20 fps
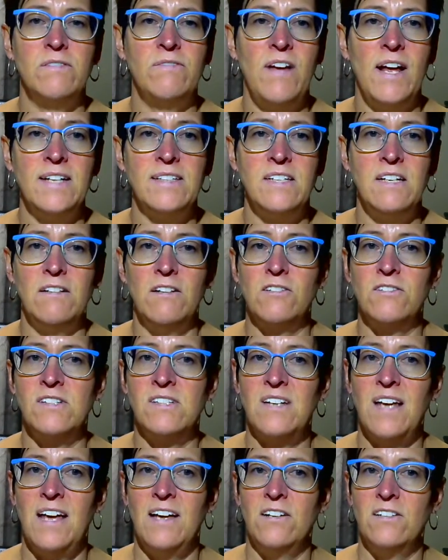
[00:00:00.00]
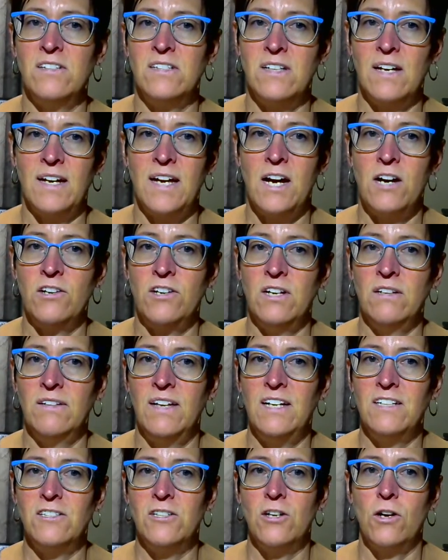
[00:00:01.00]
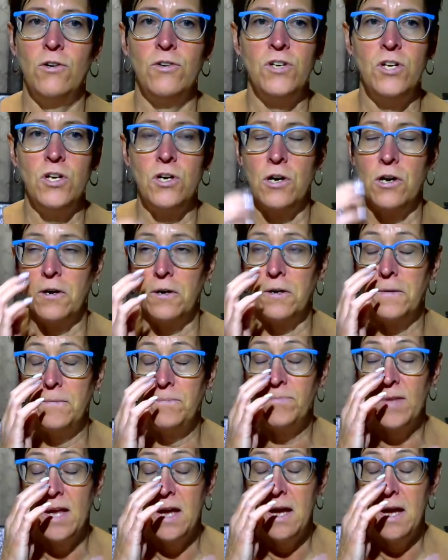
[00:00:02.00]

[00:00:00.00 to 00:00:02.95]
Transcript: fancy little scales that calculates all your